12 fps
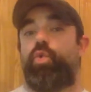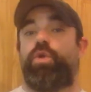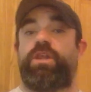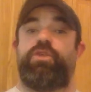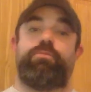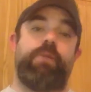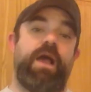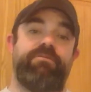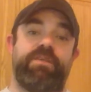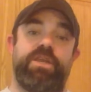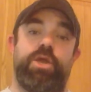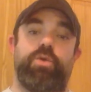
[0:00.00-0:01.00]
on either my
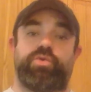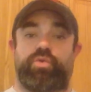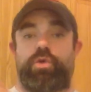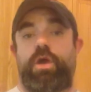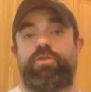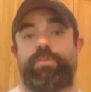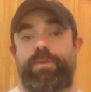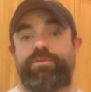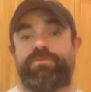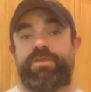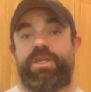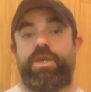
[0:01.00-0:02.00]
videos or other
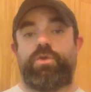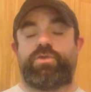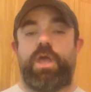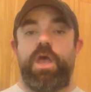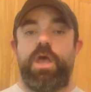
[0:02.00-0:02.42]
people's videos.